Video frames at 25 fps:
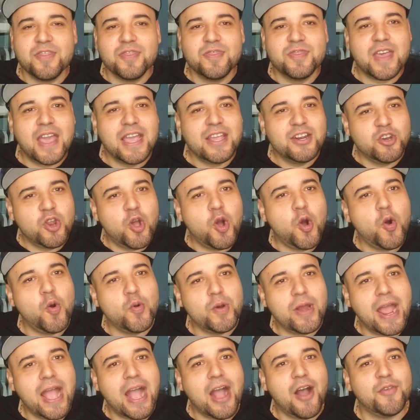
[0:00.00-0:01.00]
they know
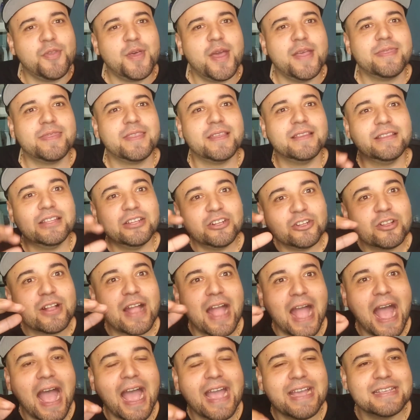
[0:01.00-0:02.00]
now that the little
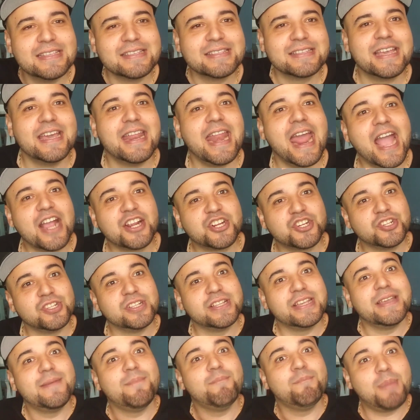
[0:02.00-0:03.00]
guys can
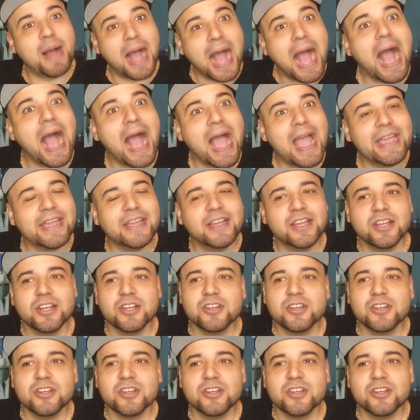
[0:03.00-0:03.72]
actually buy,